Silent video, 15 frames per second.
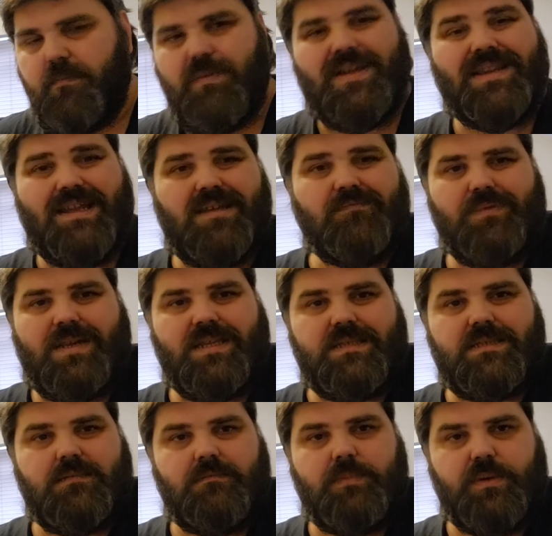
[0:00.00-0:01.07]
but light bleed's
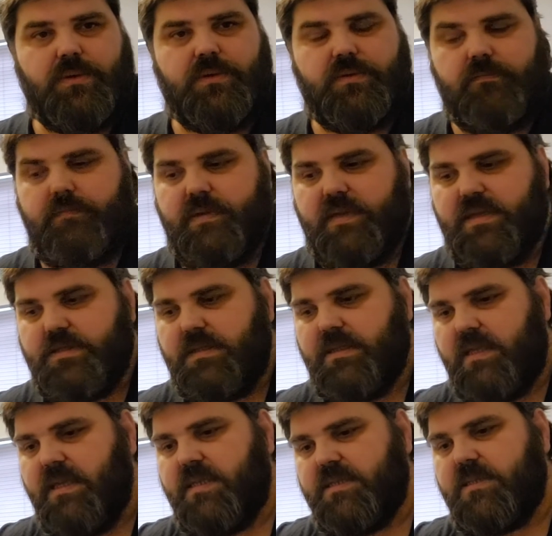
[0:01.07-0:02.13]
important, because I
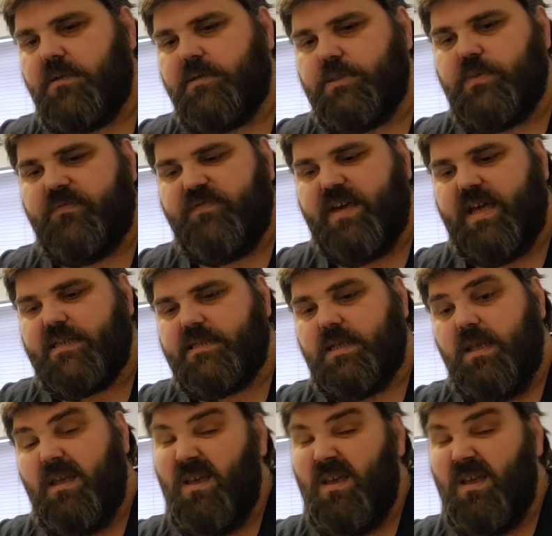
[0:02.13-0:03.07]
think it's going to affect,